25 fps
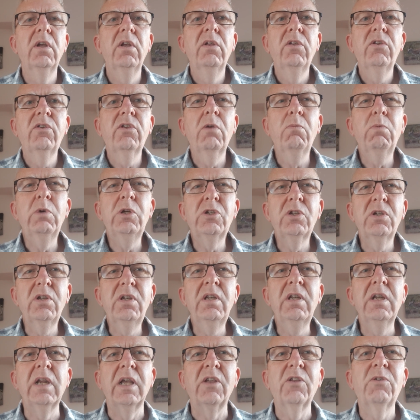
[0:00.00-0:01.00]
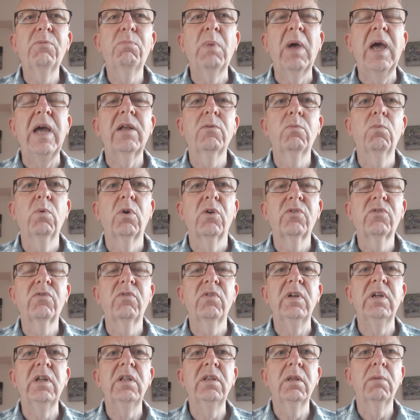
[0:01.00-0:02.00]
So we shouldn't expect what's
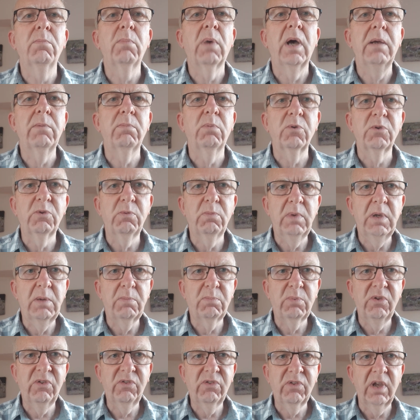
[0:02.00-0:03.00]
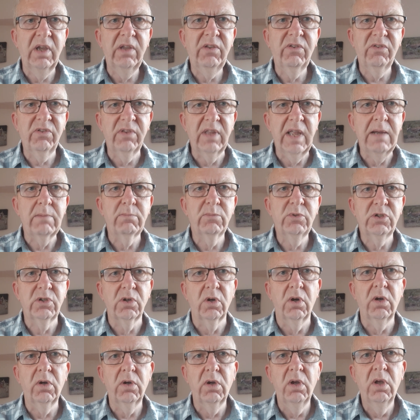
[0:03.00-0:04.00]
written in the Bible to be a precise
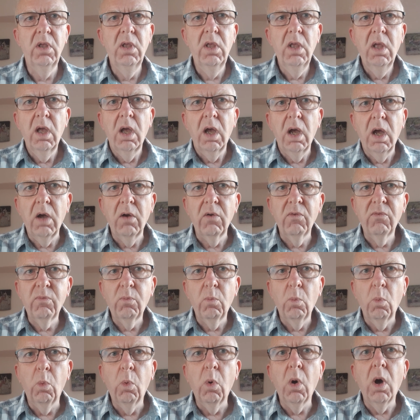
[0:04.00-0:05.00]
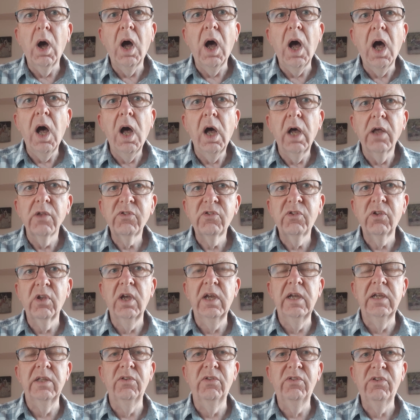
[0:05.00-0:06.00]
snapshot of what our
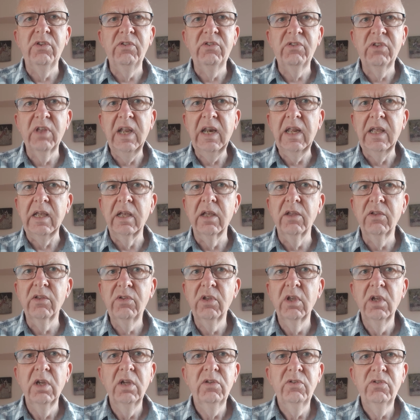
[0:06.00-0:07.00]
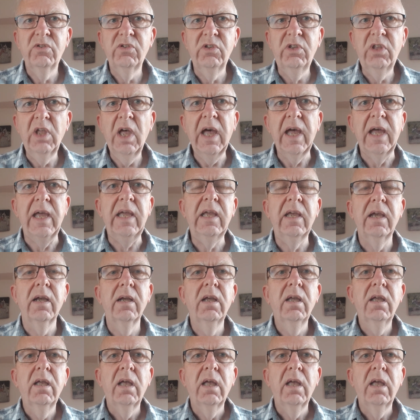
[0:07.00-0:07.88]
science is telling us today,